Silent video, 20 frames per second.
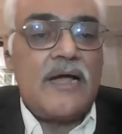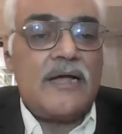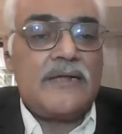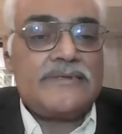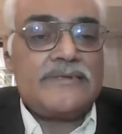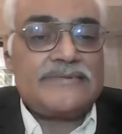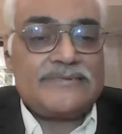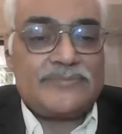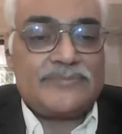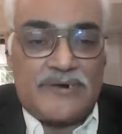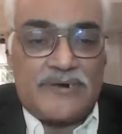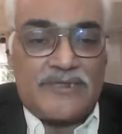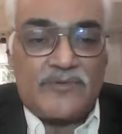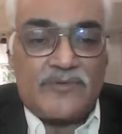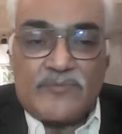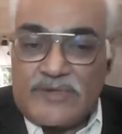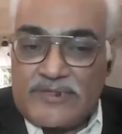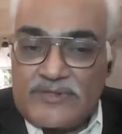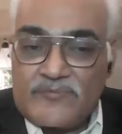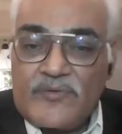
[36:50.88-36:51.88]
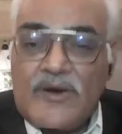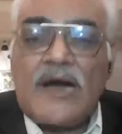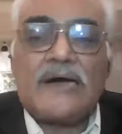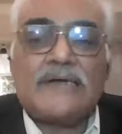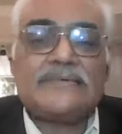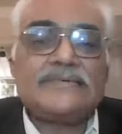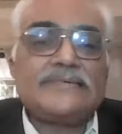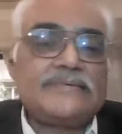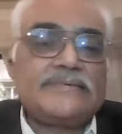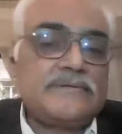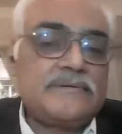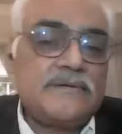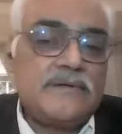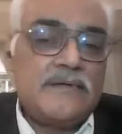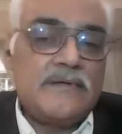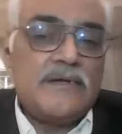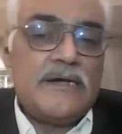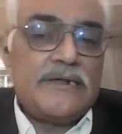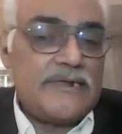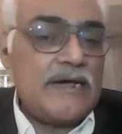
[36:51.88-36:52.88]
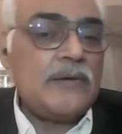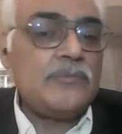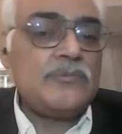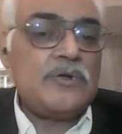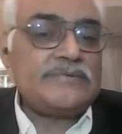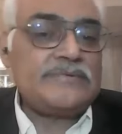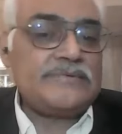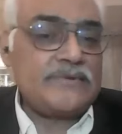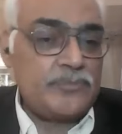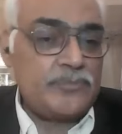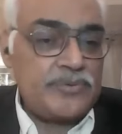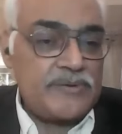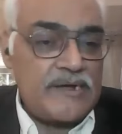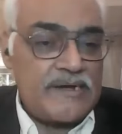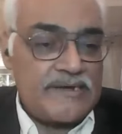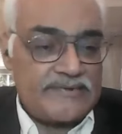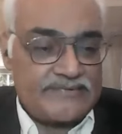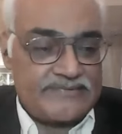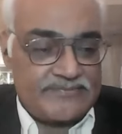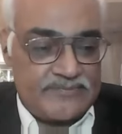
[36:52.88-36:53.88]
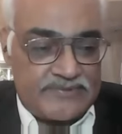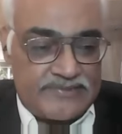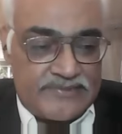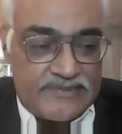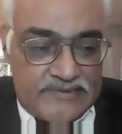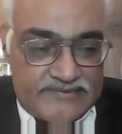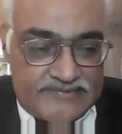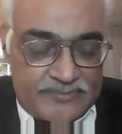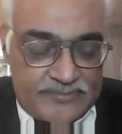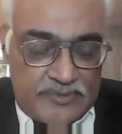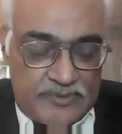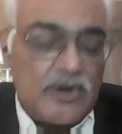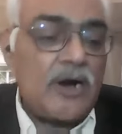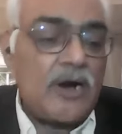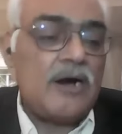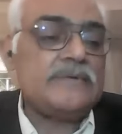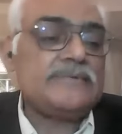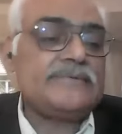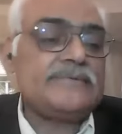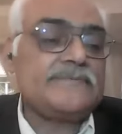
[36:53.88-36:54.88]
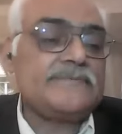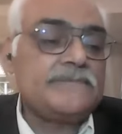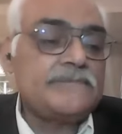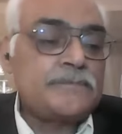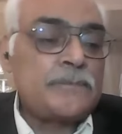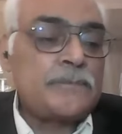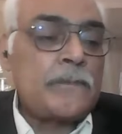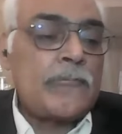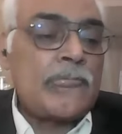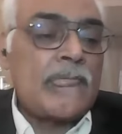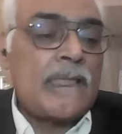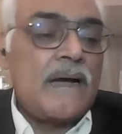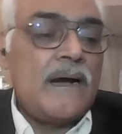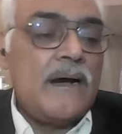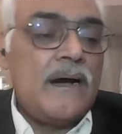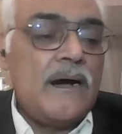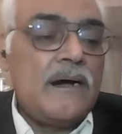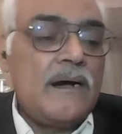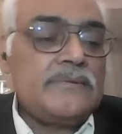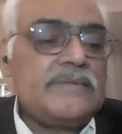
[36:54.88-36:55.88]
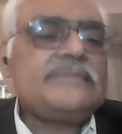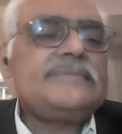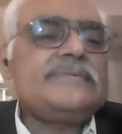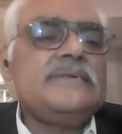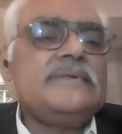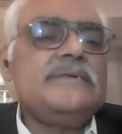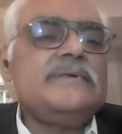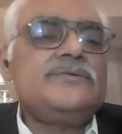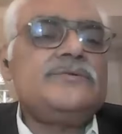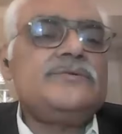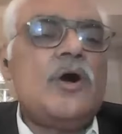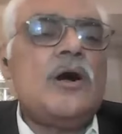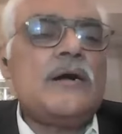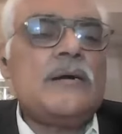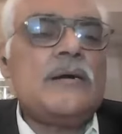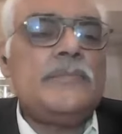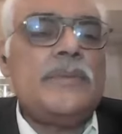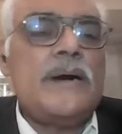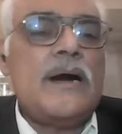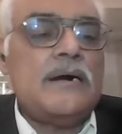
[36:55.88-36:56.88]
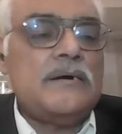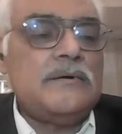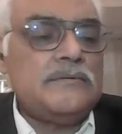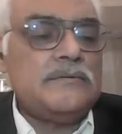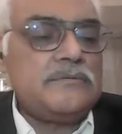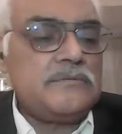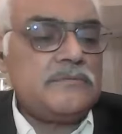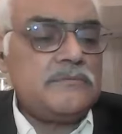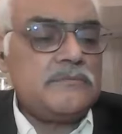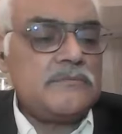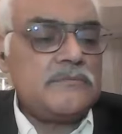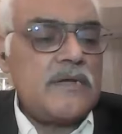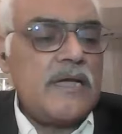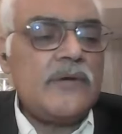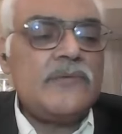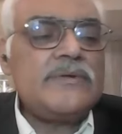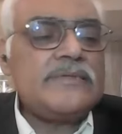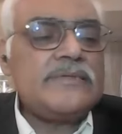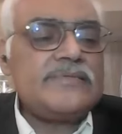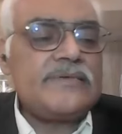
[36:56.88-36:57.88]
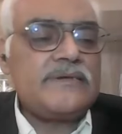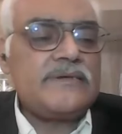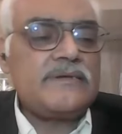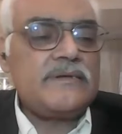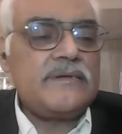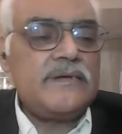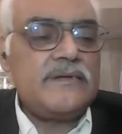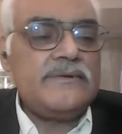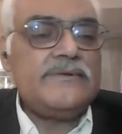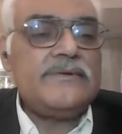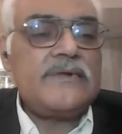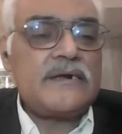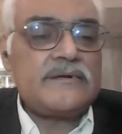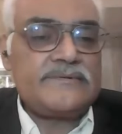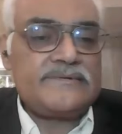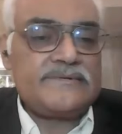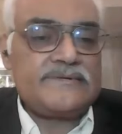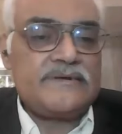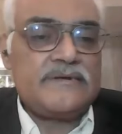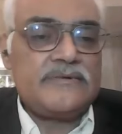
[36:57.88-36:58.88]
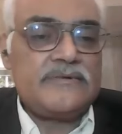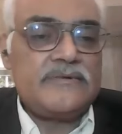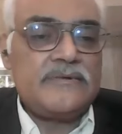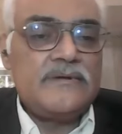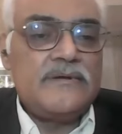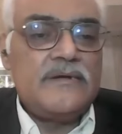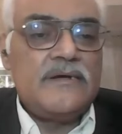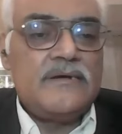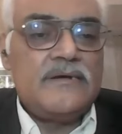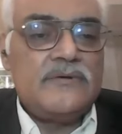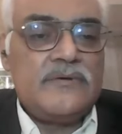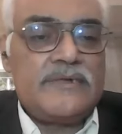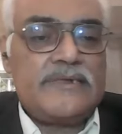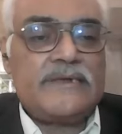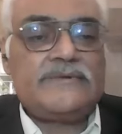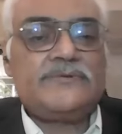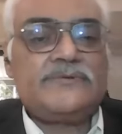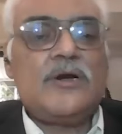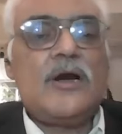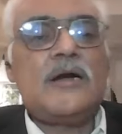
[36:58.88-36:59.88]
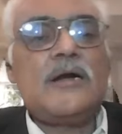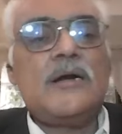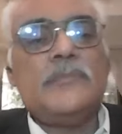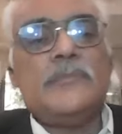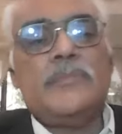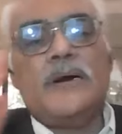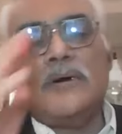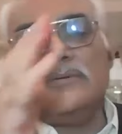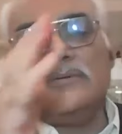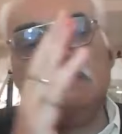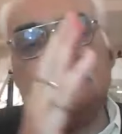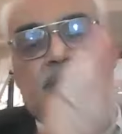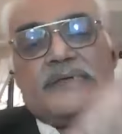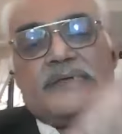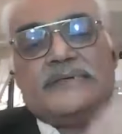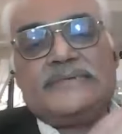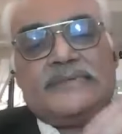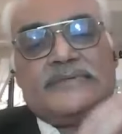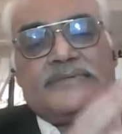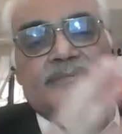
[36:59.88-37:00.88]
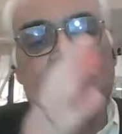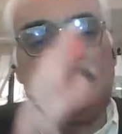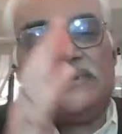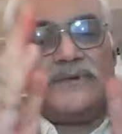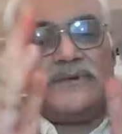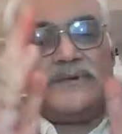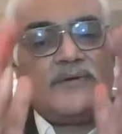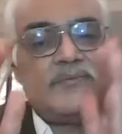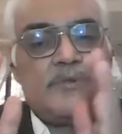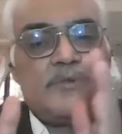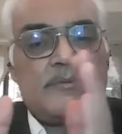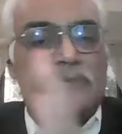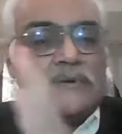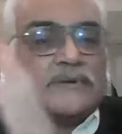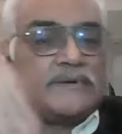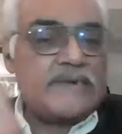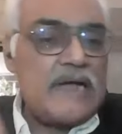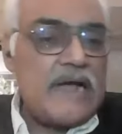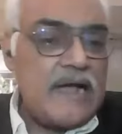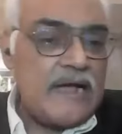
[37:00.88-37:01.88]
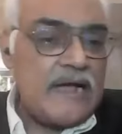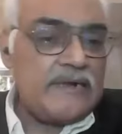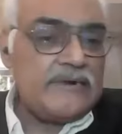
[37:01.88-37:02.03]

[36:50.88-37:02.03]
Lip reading: and is spreading very fast. And I'm not surprised with this because this really talk about everything in nutshell. When I talk about the assessment, development,